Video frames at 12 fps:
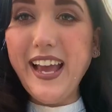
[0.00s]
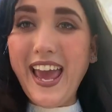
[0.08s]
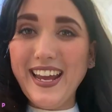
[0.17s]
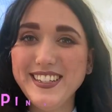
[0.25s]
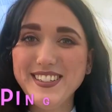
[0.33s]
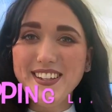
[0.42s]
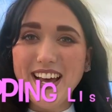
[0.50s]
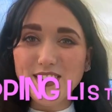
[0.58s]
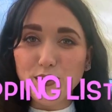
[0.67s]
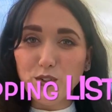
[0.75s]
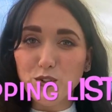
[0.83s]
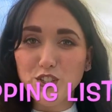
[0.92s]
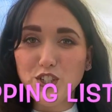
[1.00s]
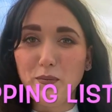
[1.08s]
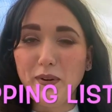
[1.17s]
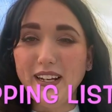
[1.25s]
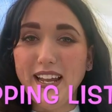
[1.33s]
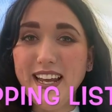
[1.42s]
Okay, so that's all the
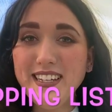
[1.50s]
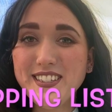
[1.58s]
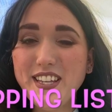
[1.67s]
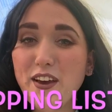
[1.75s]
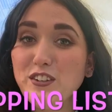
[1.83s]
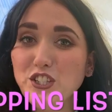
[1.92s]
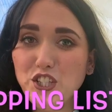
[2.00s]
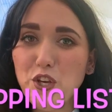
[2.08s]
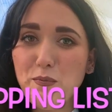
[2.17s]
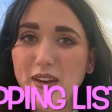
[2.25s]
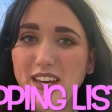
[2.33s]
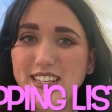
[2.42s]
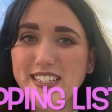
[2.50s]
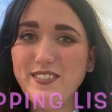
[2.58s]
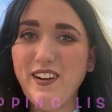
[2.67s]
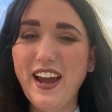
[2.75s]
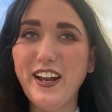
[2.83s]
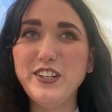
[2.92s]
shopping list. So super easy,
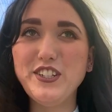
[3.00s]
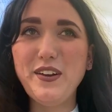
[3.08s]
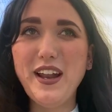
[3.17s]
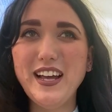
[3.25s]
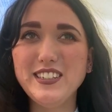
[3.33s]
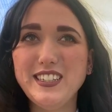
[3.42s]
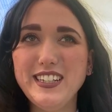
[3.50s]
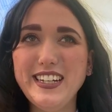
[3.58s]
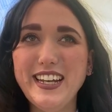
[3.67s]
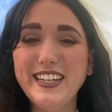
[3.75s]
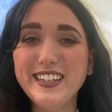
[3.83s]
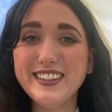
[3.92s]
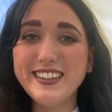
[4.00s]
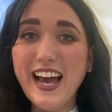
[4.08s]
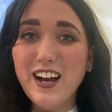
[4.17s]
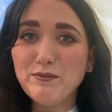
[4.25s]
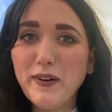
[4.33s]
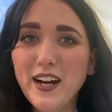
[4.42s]
right? And you don't actually need
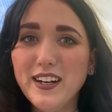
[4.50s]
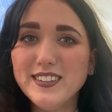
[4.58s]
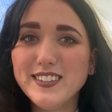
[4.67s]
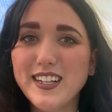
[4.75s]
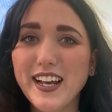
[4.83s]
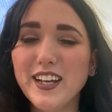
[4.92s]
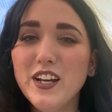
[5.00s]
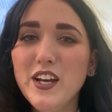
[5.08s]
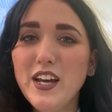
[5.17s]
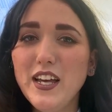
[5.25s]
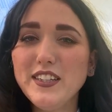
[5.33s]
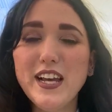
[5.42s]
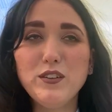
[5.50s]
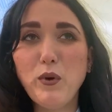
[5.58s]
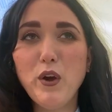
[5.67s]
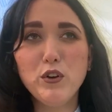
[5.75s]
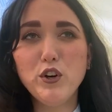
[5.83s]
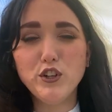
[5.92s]
that much. Like, that
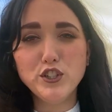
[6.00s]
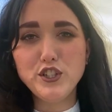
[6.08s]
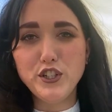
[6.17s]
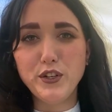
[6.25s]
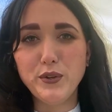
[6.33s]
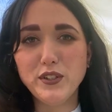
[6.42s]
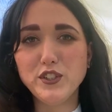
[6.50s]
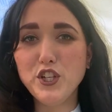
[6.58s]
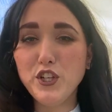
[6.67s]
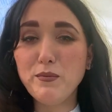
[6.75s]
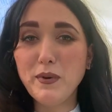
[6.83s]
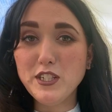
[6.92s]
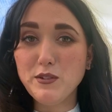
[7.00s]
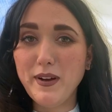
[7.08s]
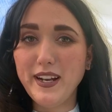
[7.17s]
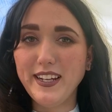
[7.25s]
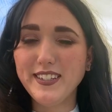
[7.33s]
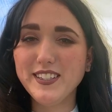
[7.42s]
won't cost you too much
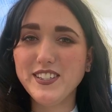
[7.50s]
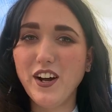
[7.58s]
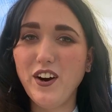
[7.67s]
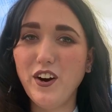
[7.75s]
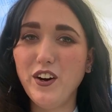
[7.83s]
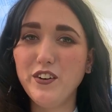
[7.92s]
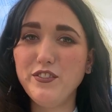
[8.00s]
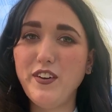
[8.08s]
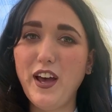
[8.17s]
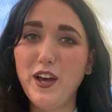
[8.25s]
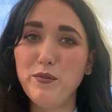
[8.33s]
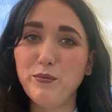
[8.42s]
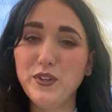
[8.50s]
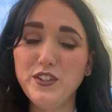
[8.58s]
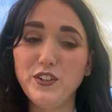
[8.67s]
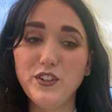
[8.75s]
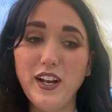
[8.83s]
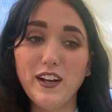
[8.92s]
money to start off with
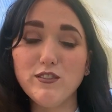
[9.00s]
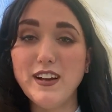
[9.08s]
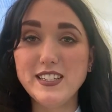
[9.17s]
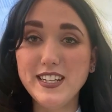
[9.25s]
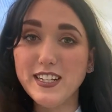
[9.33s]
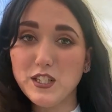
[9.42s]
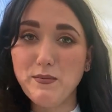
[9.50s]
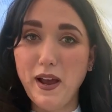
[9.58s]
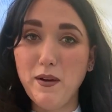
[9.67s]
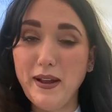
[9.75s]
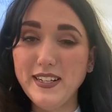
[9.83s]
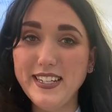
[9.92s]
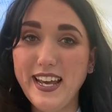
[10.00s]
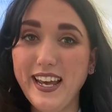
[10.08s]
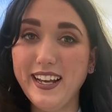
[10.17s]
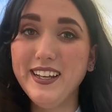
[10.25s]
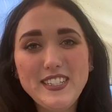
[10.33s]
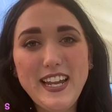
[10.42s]
your like resin
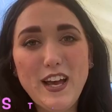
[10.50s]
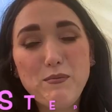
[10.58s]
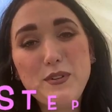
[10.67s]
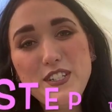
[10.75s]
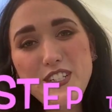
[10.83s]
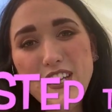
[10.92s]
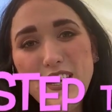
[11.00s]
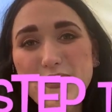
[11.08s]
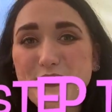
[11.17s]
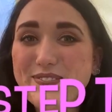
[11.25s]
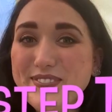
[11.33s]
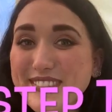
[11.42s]
experimenting. Step two.